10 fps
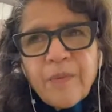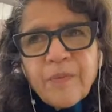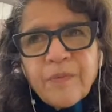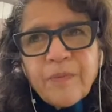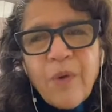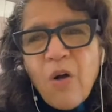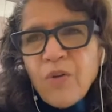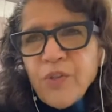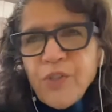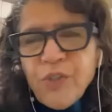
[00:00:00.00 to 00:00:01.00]

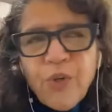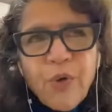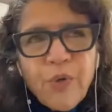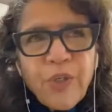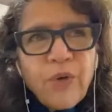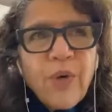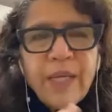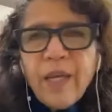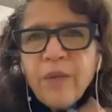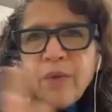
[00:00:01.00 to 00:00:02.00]
Also, again,
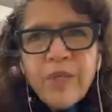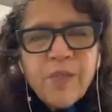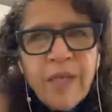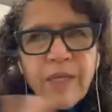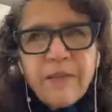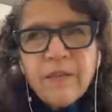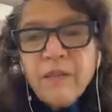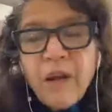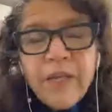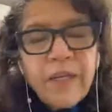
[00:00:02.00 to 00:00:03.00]
with expanding the
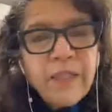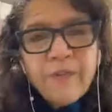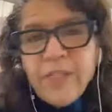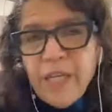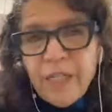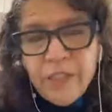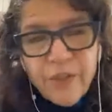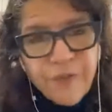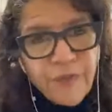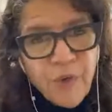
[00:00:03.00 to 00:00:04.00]
line, I'd love to get into
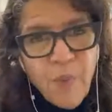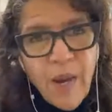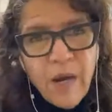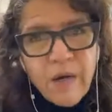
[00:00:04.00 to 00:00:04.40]
footwear,